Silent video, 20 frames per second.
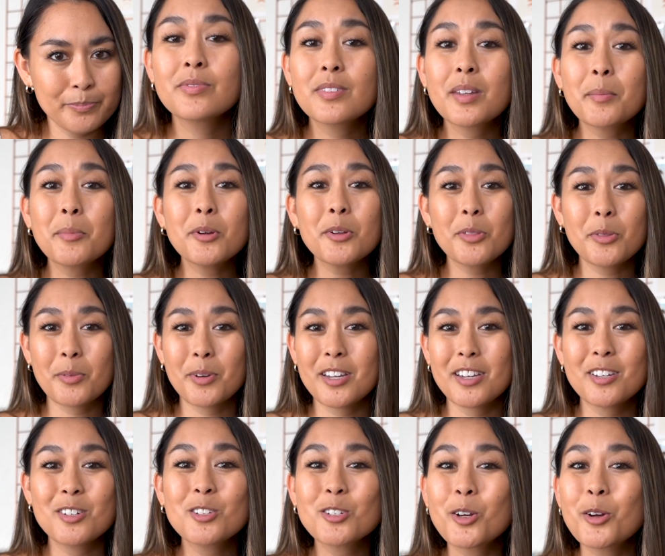Number 3,
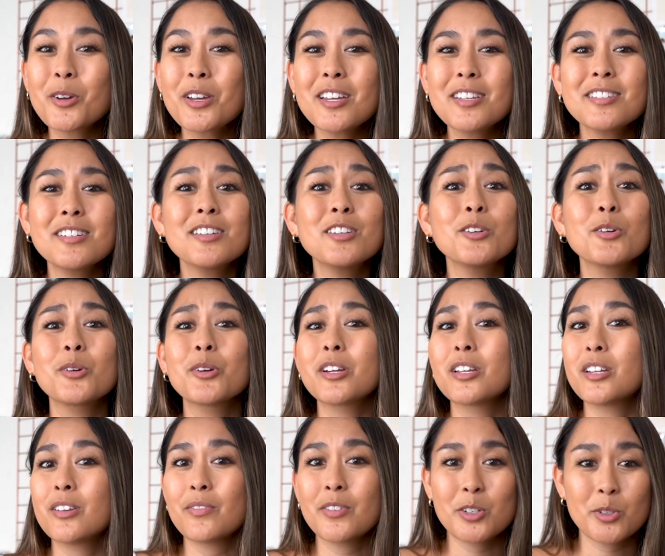showcasing your
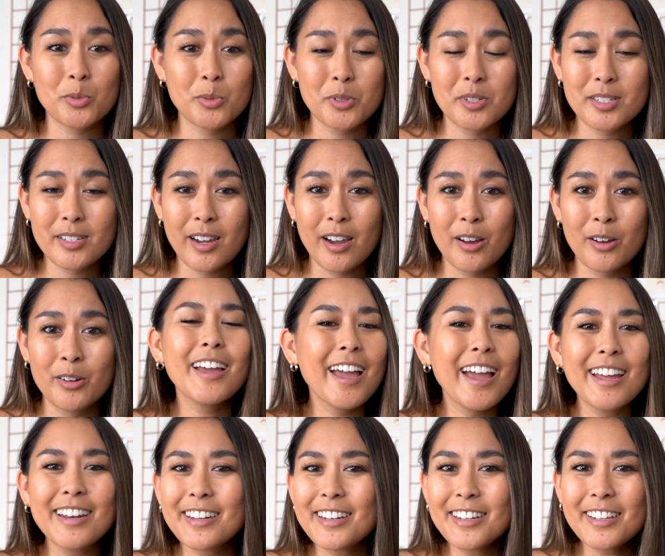individual style.
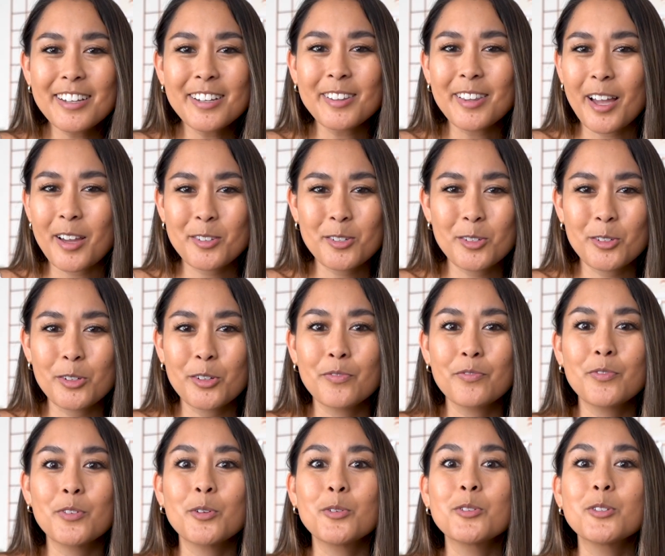Editing allows you to
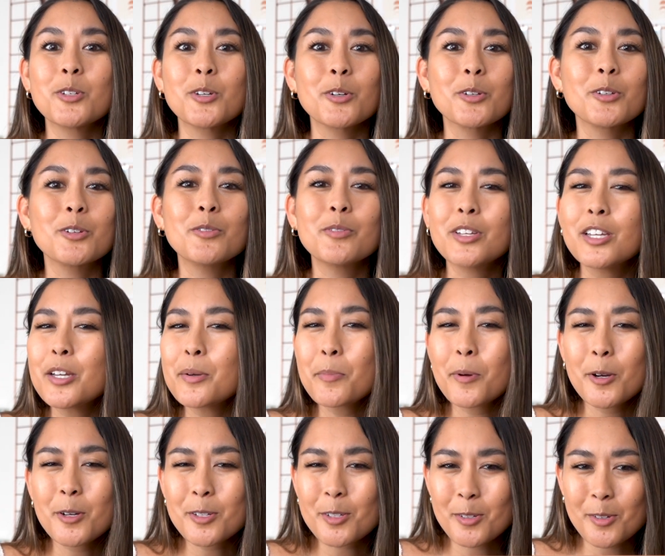infuse your unique
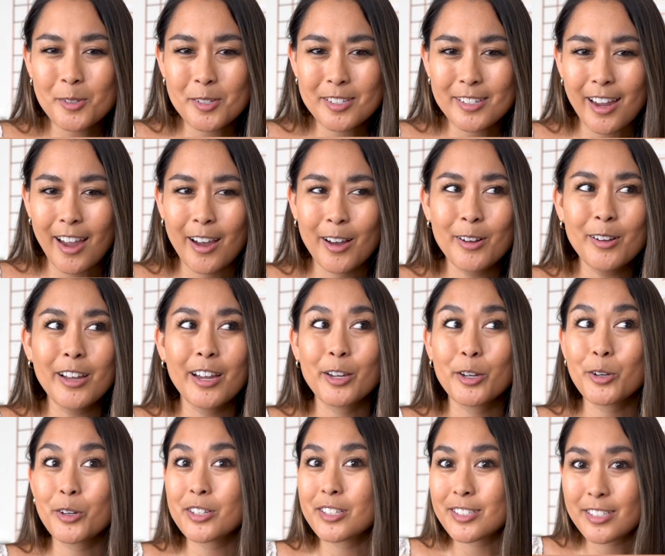personal style and
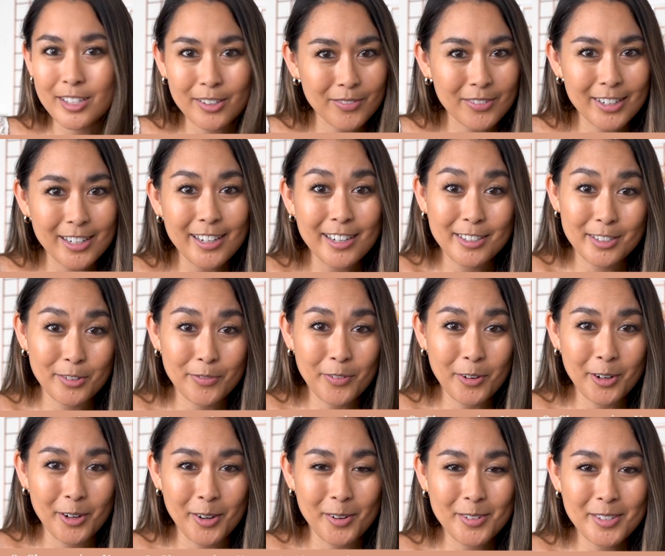creativity into
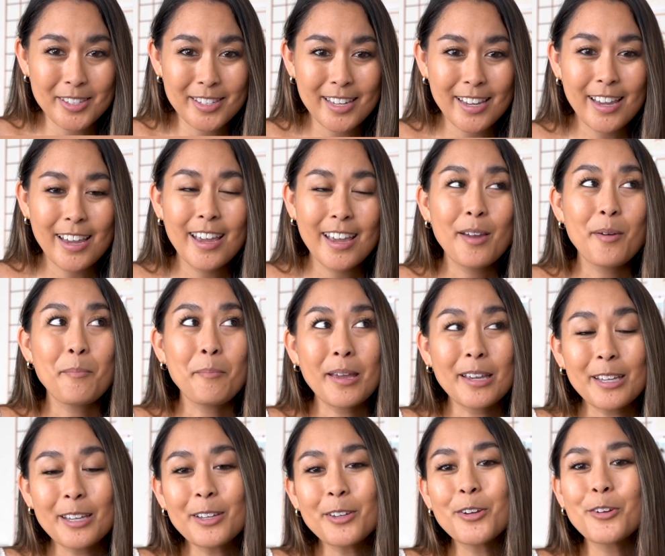photos,
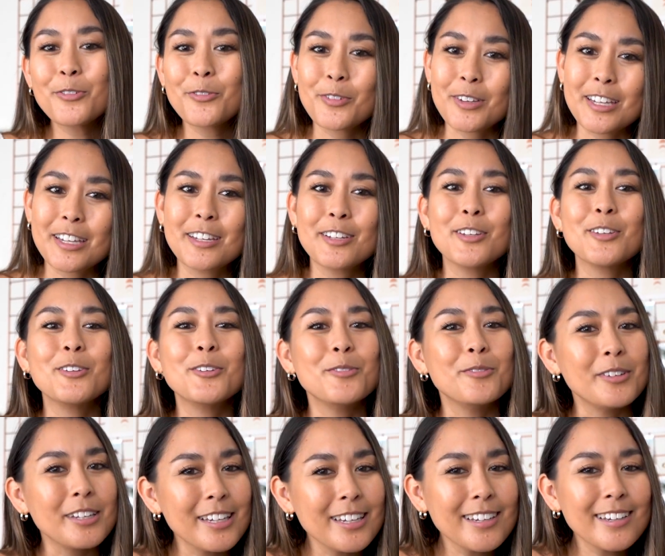making your feed
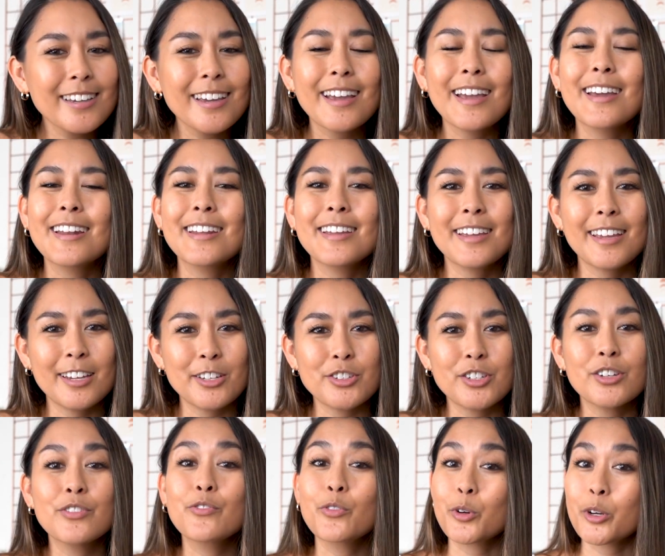unique and
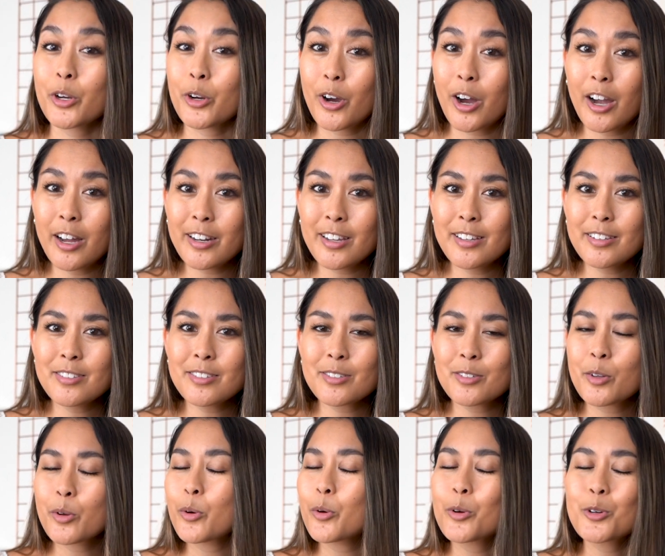engaging for your
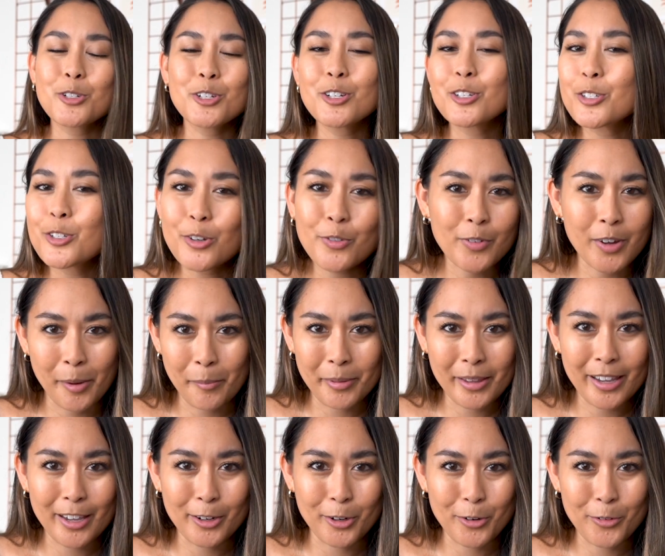audience or just your
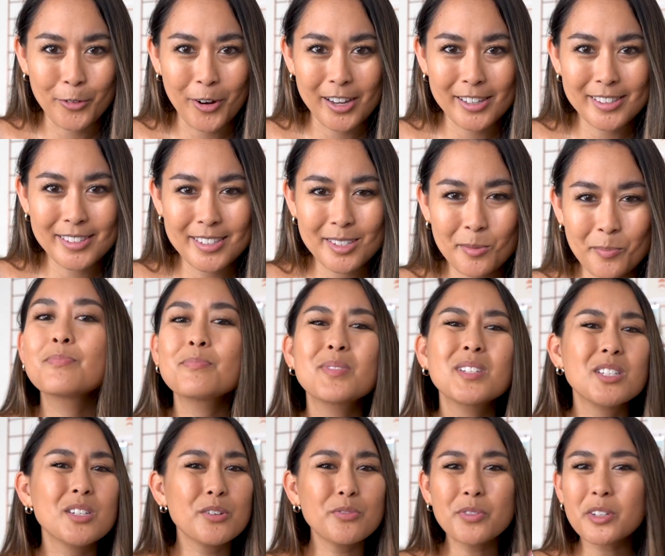family and your friends.
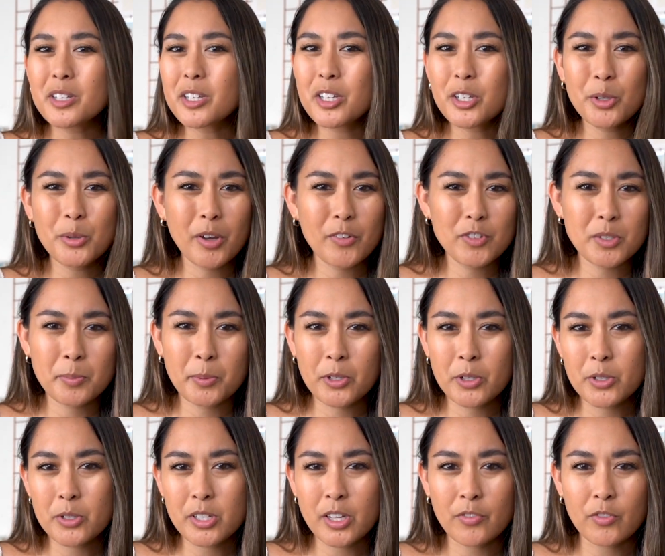But don't feel like you have to put
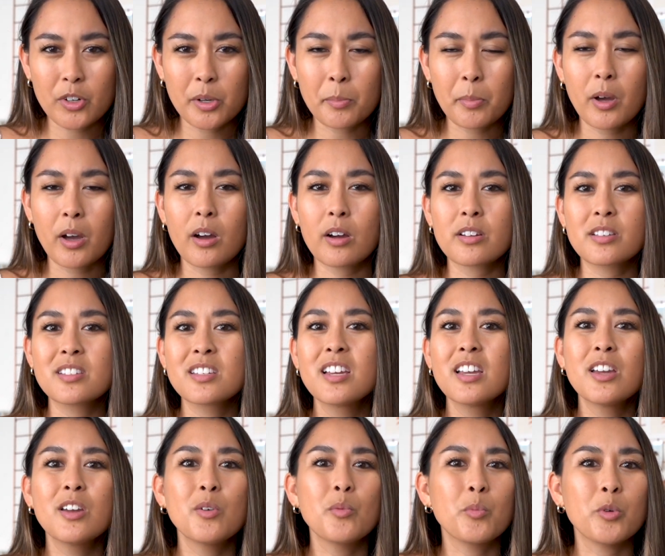yourself in a box
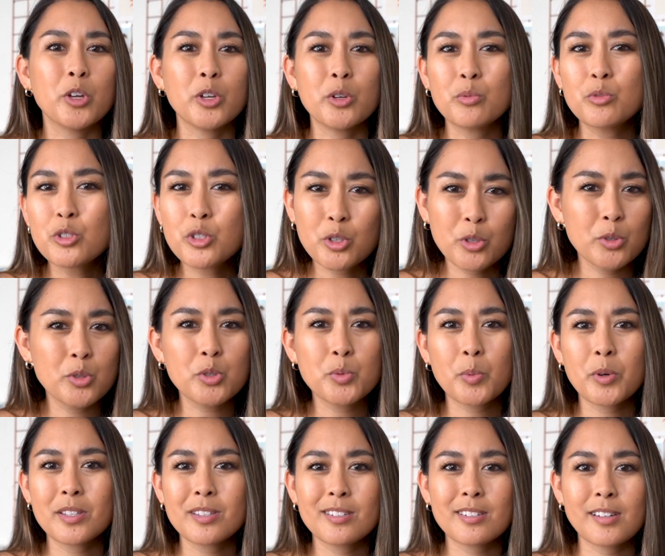where you choose
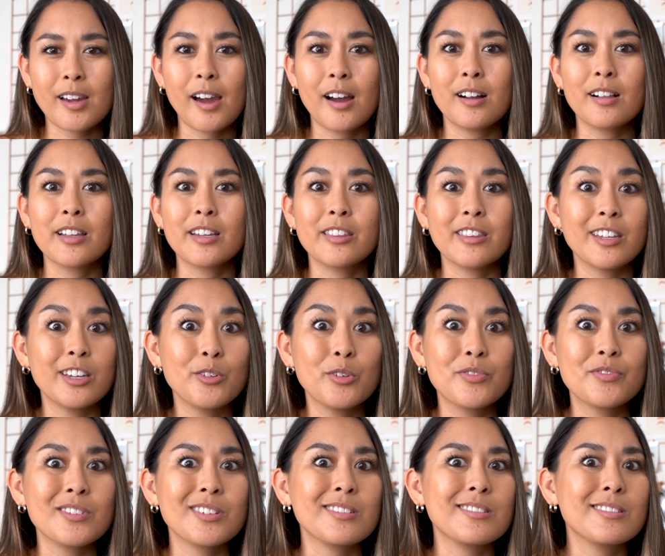one style and then you
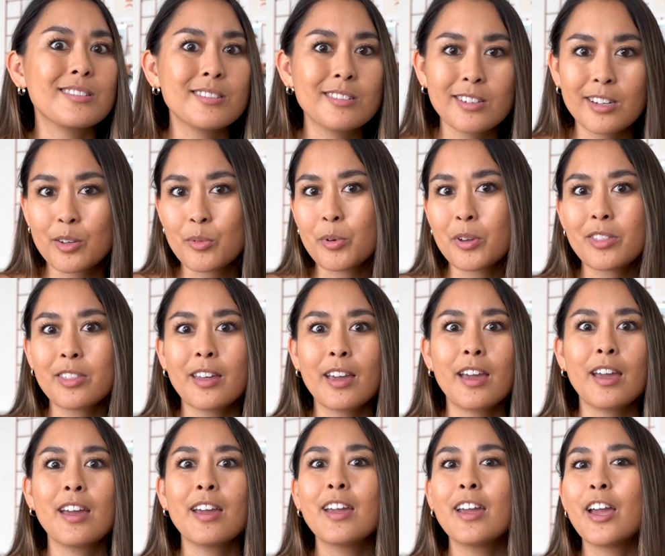have to stick with it
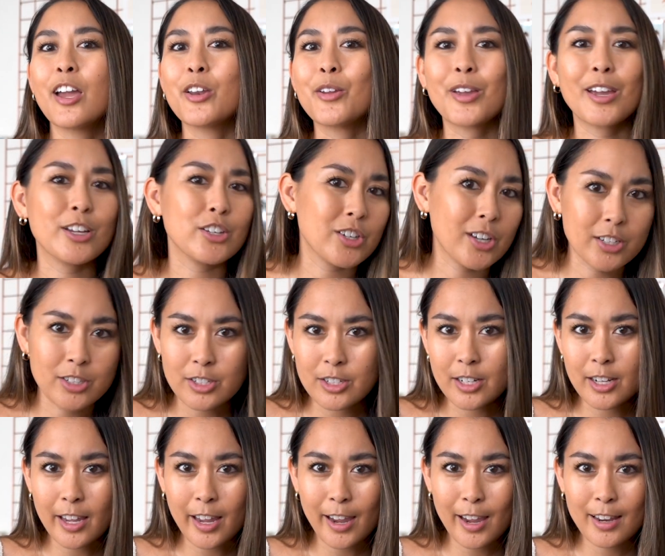and you can't change
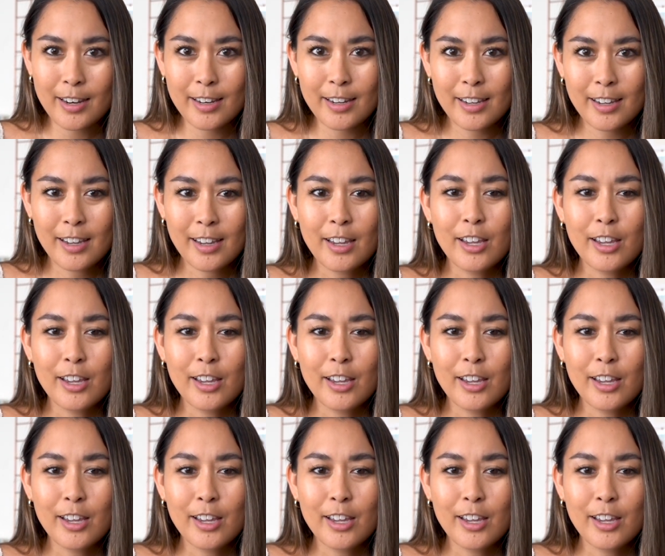it again.